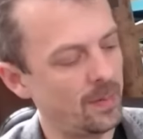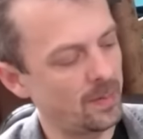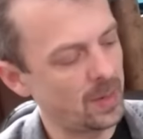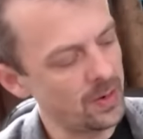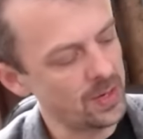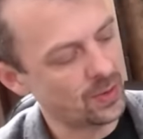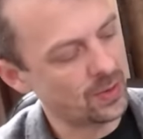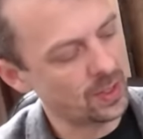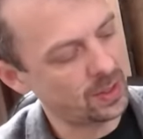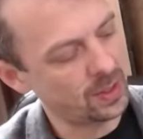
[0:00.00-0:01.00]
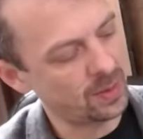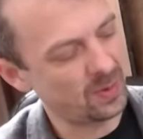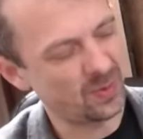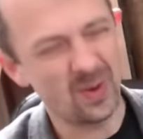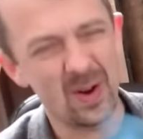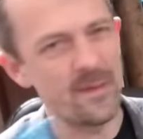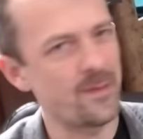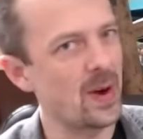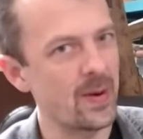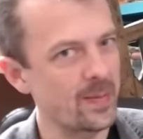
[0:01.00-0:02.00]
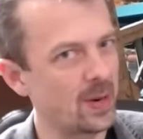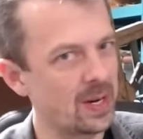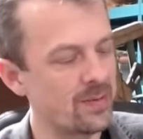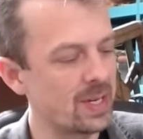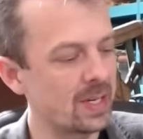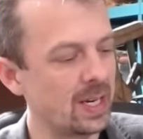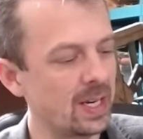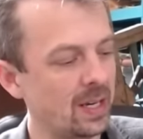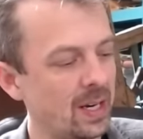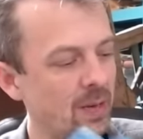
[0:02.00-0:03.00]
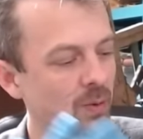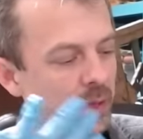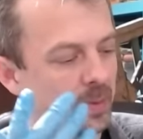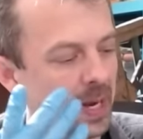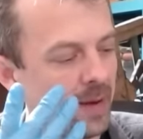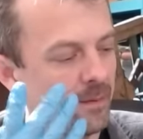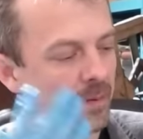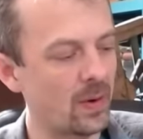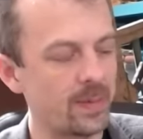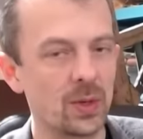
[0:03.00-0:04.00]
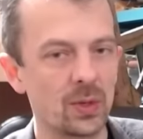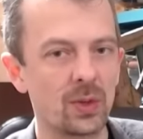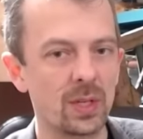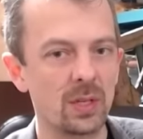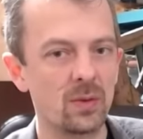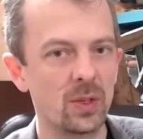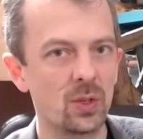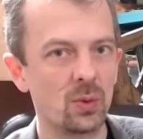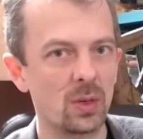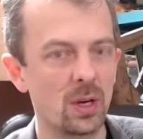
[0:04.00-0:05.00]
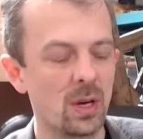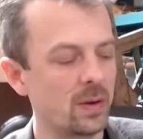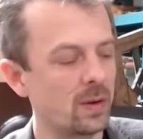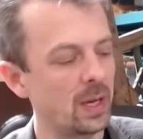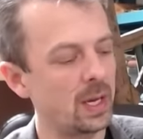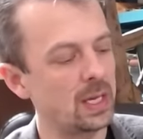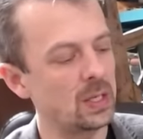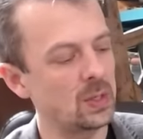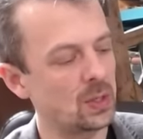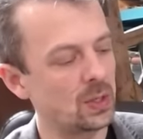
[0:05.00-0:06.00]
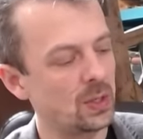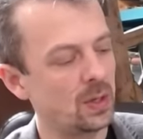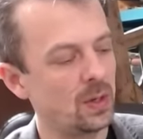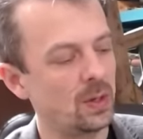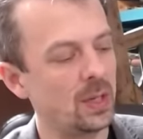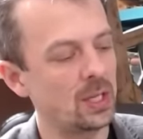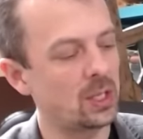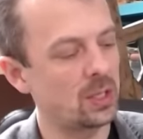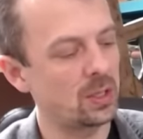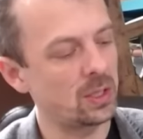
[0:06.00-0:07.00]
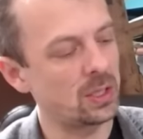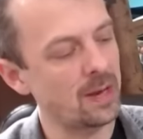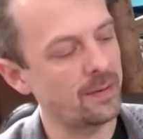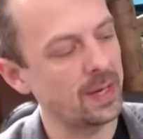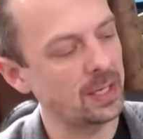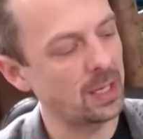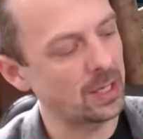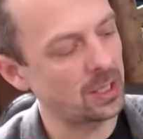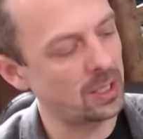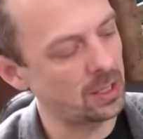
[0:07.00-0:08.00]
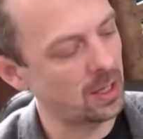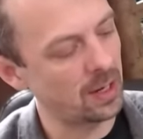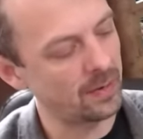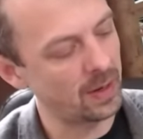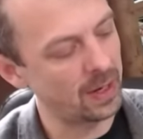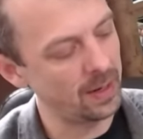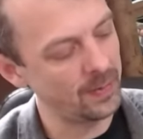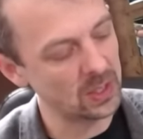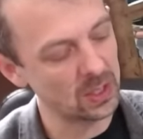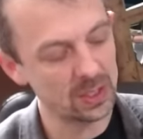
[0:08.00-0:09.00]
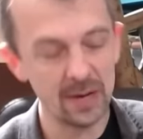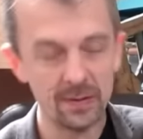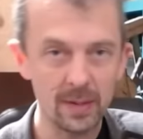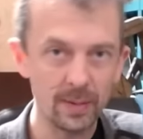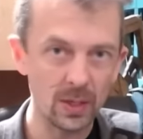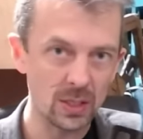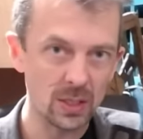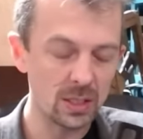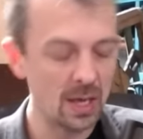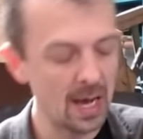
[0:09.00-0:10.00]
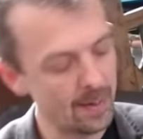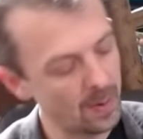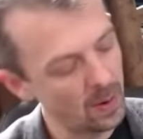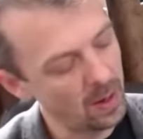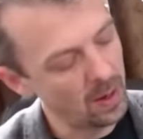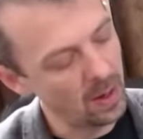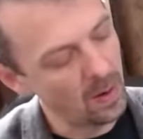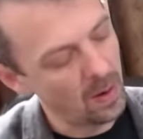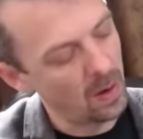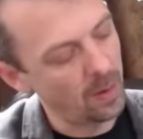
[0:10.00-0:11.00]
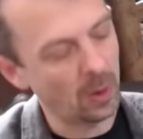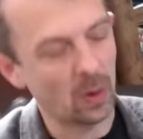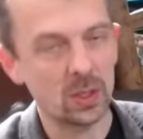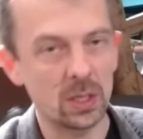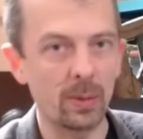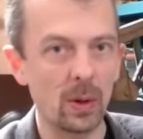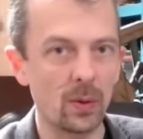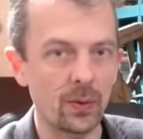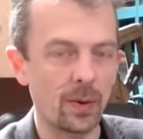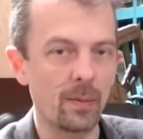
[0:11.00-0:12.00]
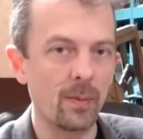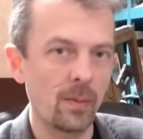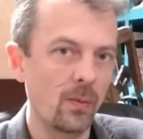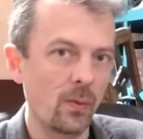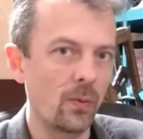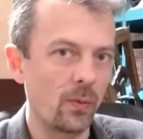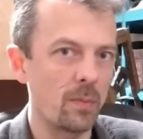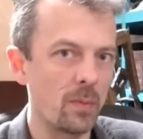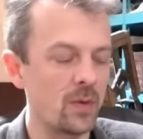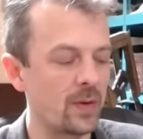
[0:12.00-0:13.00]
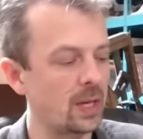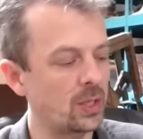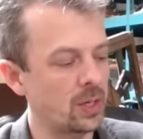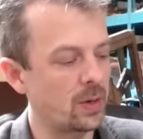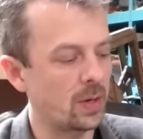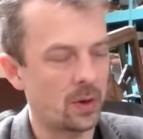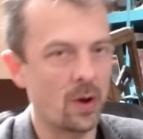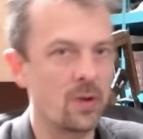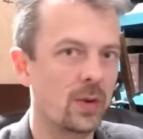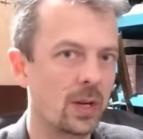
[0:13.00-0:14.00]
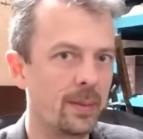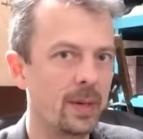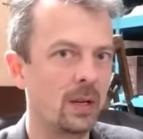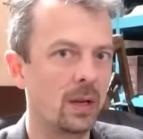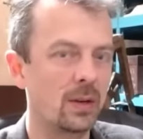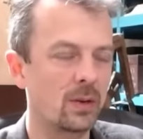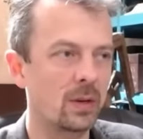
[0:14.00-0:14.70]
My only criticism is very, very minor indeed, and it would depend very much on the individual gun, is this safety slash dust cover here. It's a safety because this tab blocks the bolt from, from moving, so you can't overcome it like on